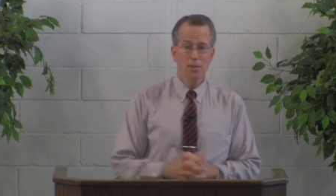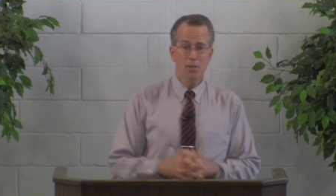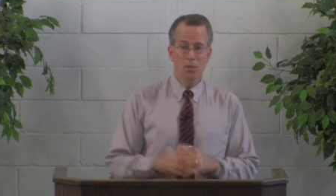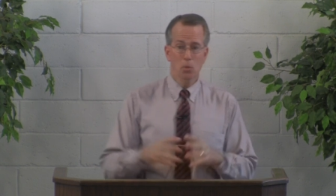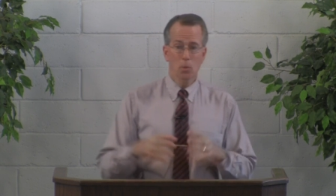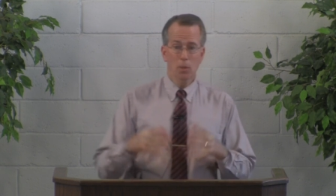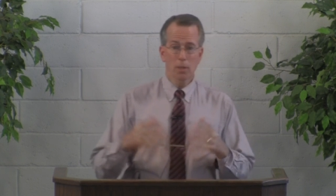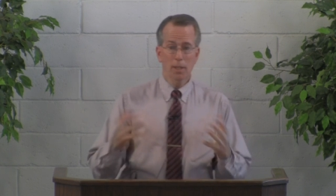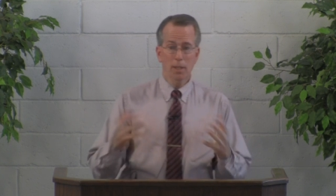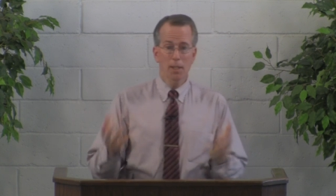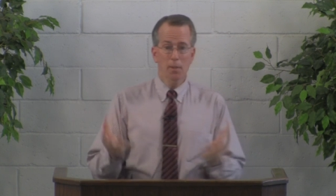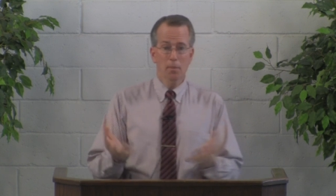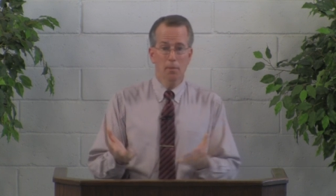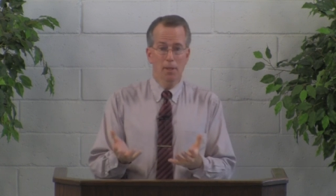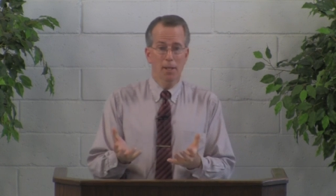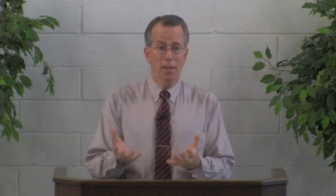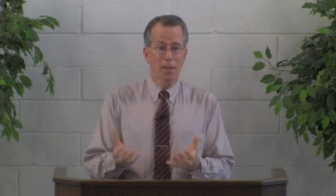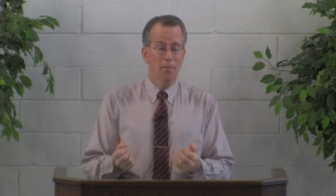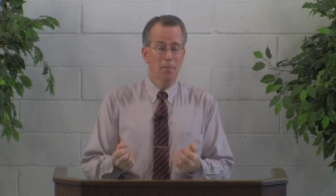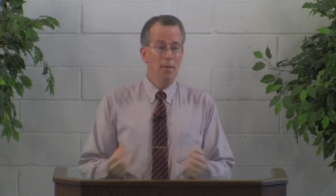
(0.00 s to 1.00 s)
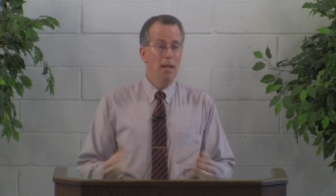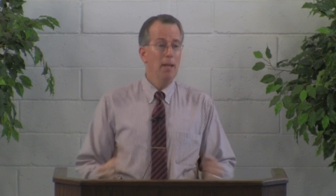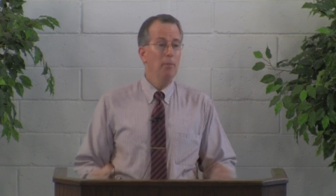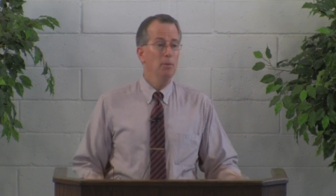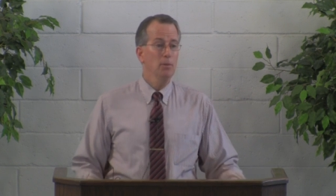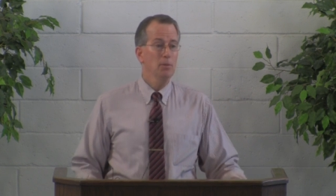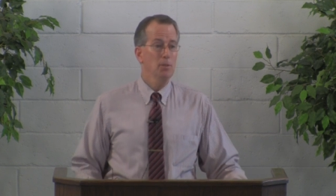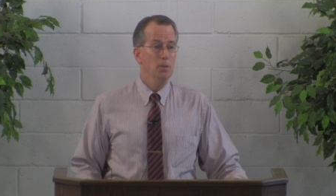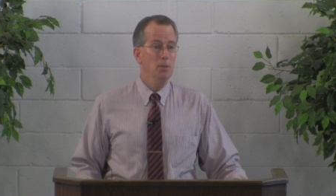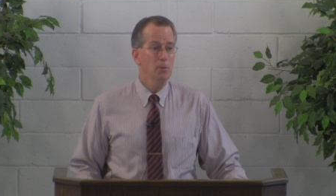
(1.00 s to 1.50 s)
really be
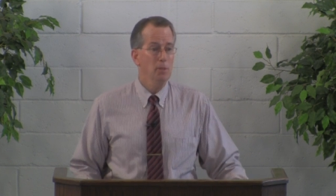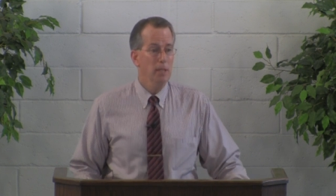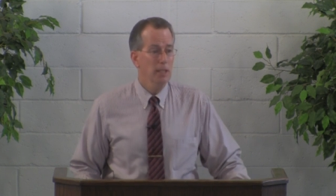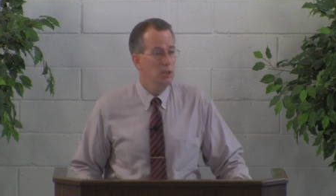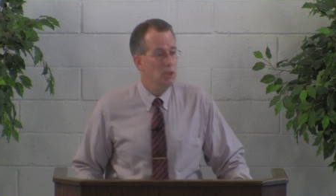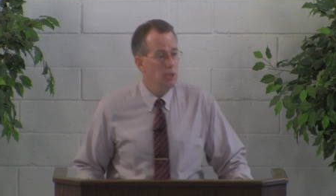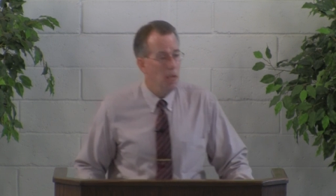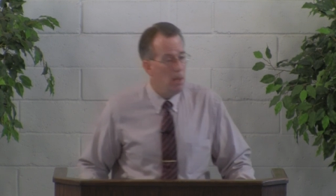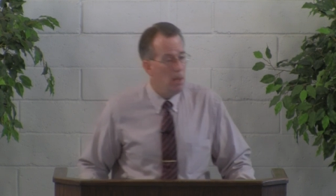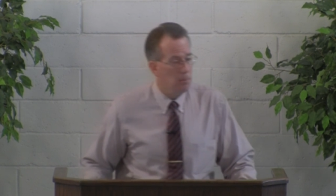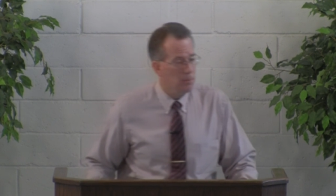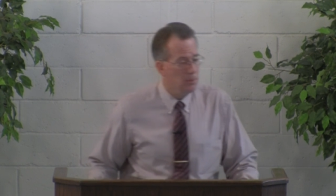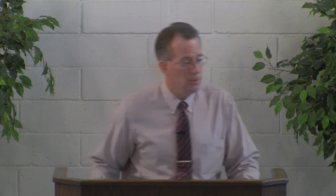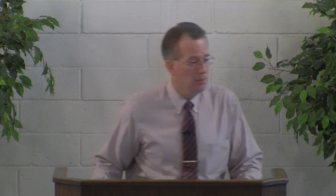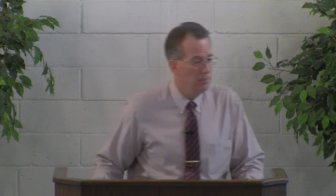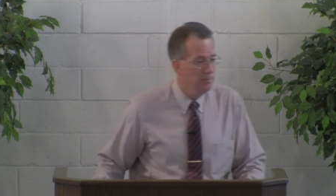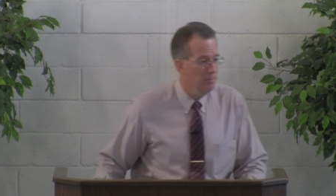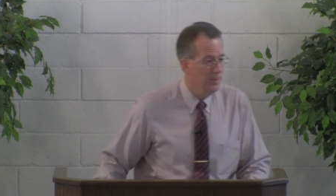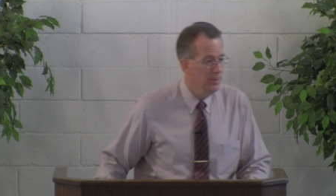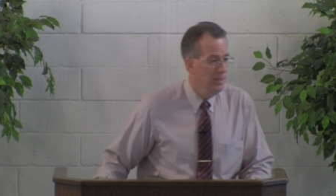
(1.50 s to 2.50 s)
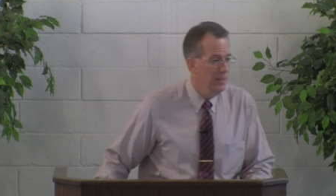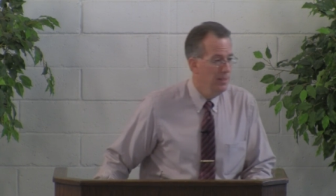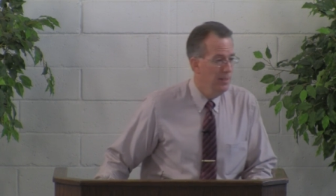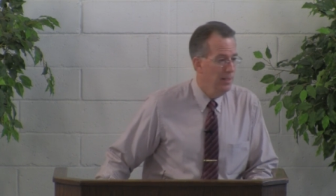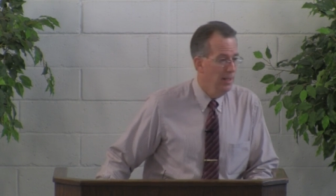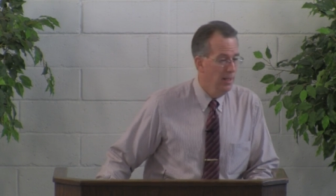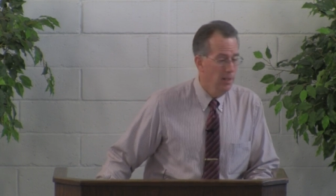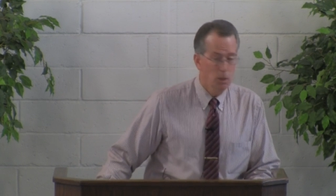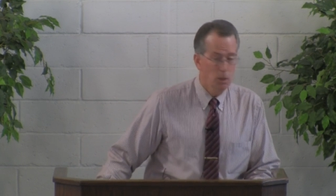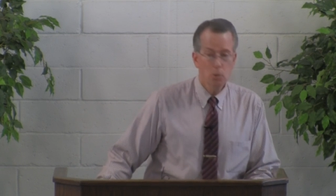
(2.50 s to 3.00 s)
able to accept.
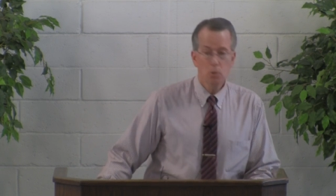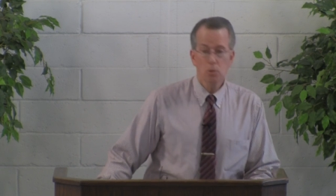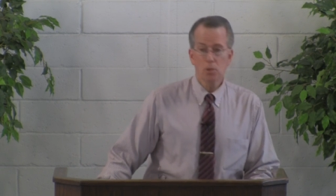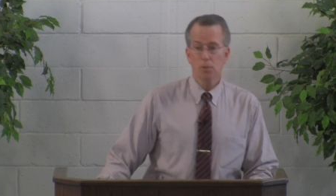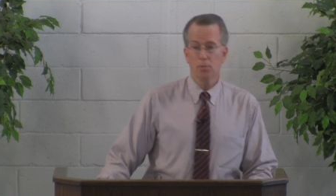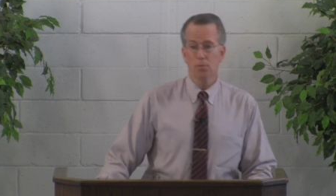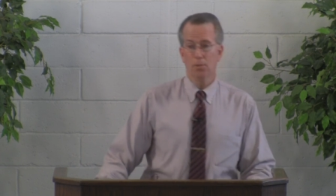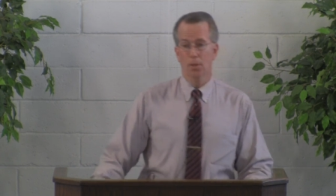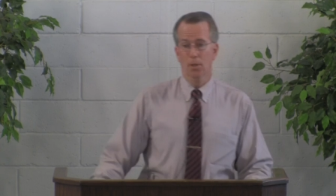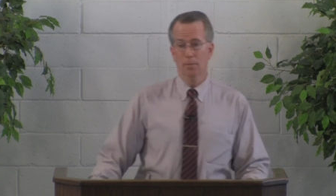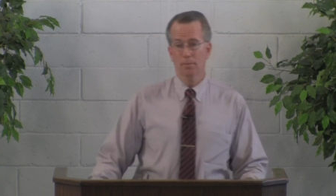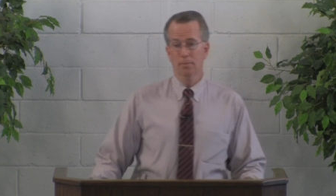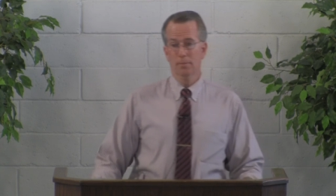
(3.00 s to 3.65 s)
Lucifer,